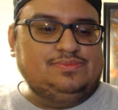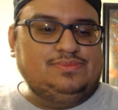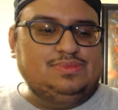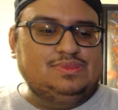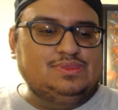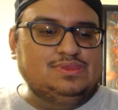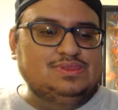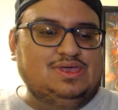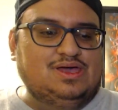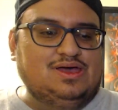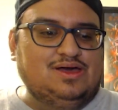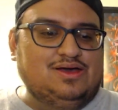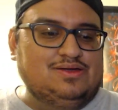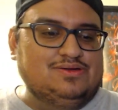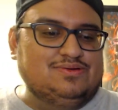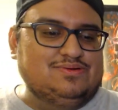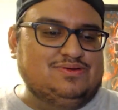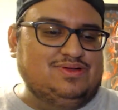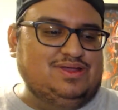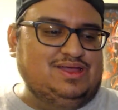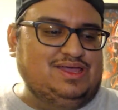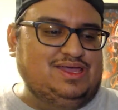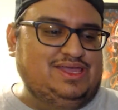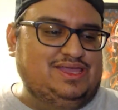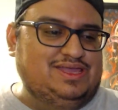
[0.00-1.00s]
All
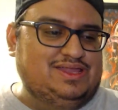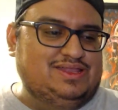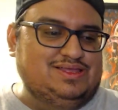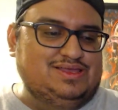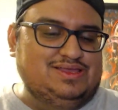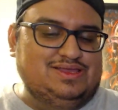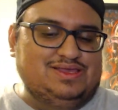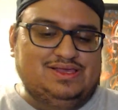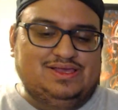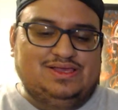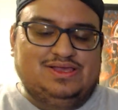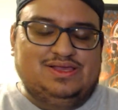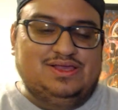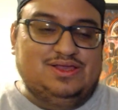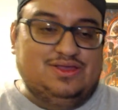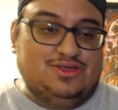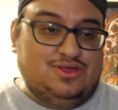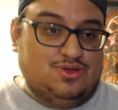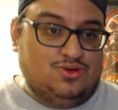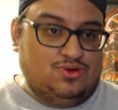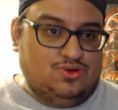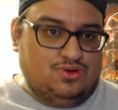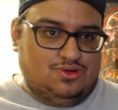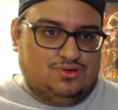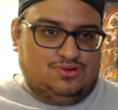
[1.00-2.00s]
right.
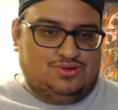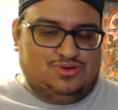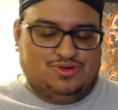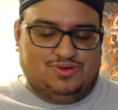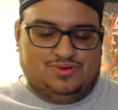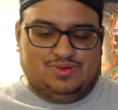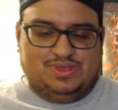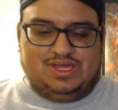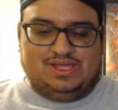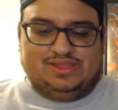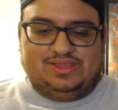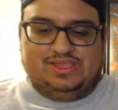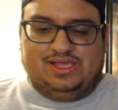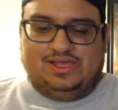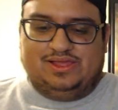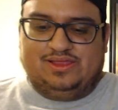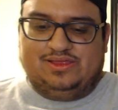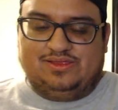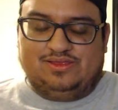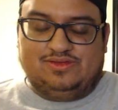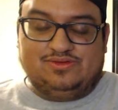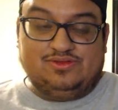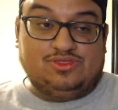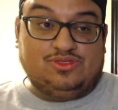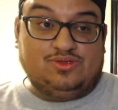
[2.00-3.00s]
Whew, we got that
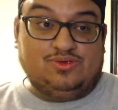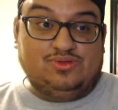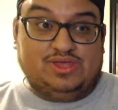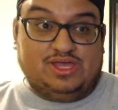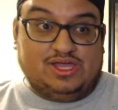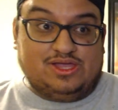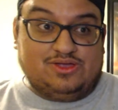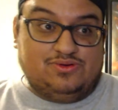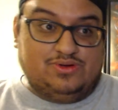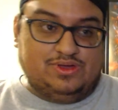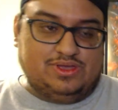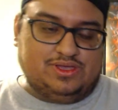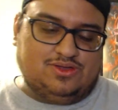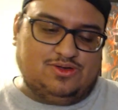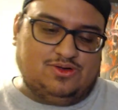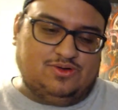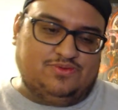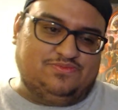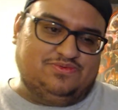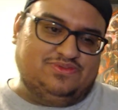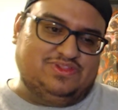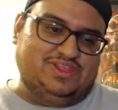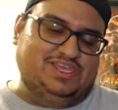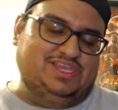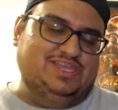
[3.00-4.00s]
through that quick,
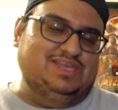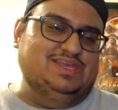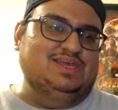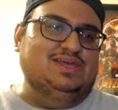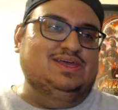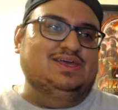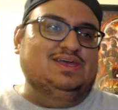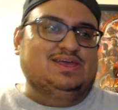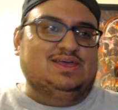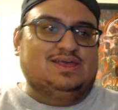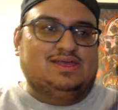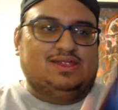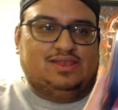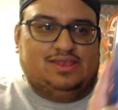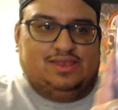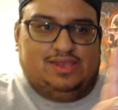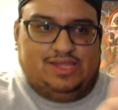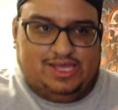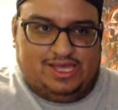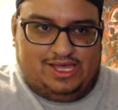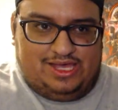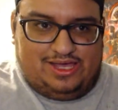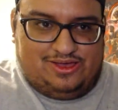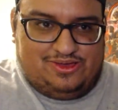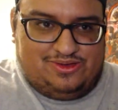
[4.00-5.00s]
hopefully.
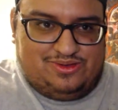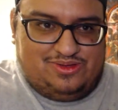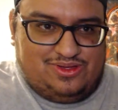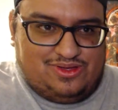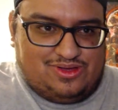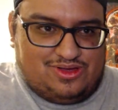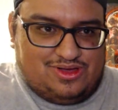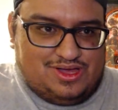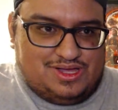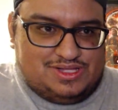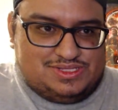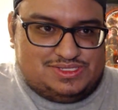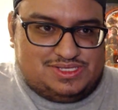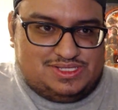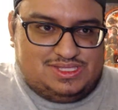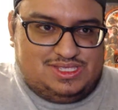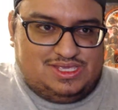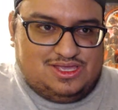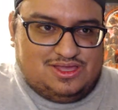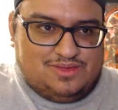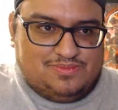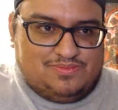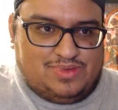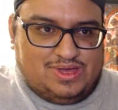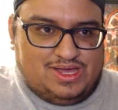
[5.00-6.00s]
Now, on to the
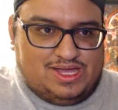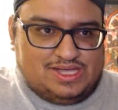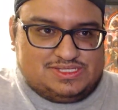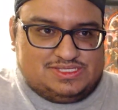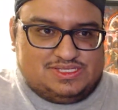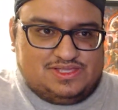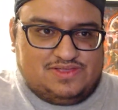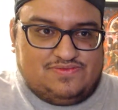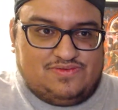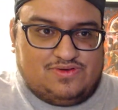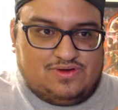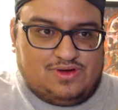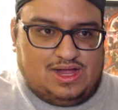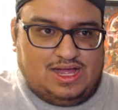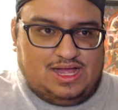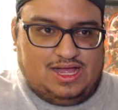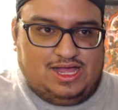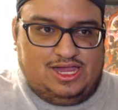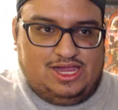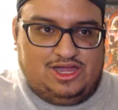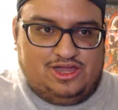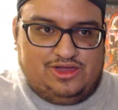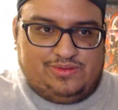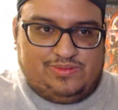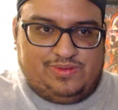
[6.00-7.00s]
unboxing for
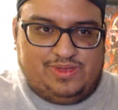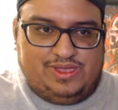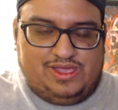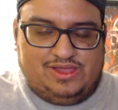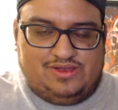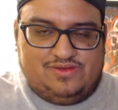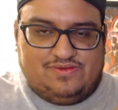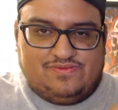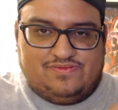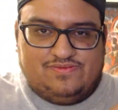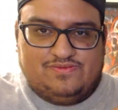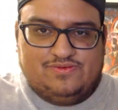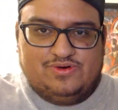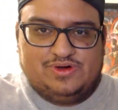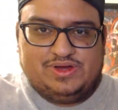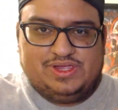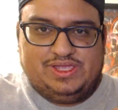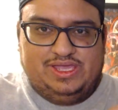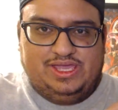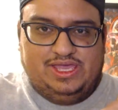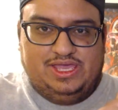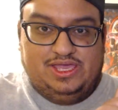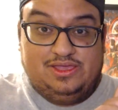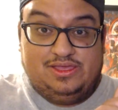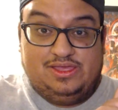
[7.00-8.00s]
Iron Man
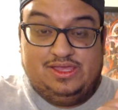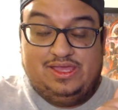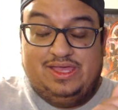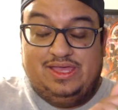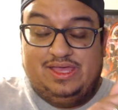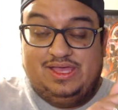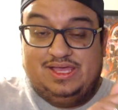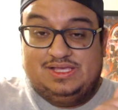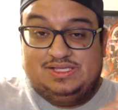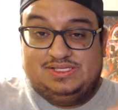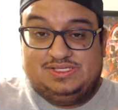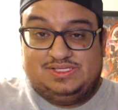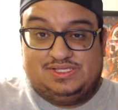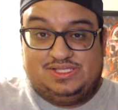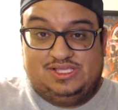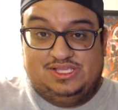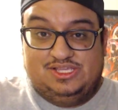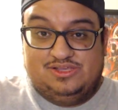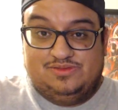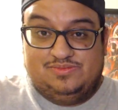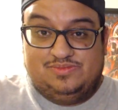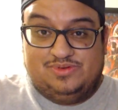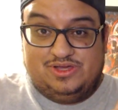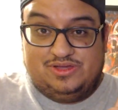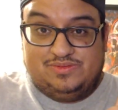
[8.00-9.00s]
4K
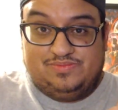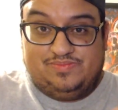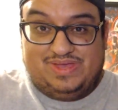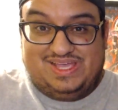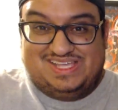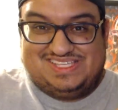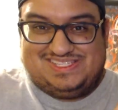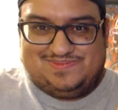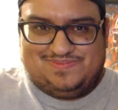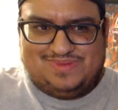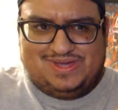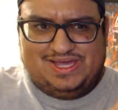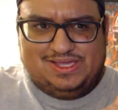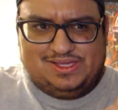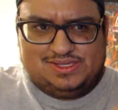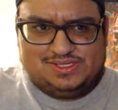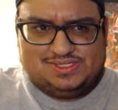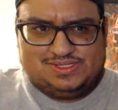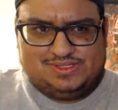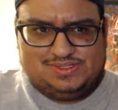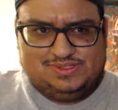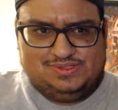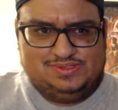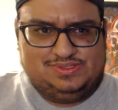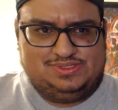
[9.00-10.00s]
Steelbook Best Buy
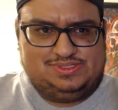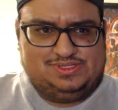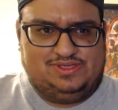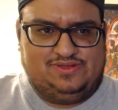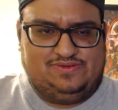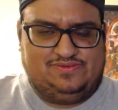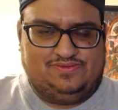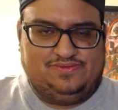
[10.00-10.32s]
exclusive.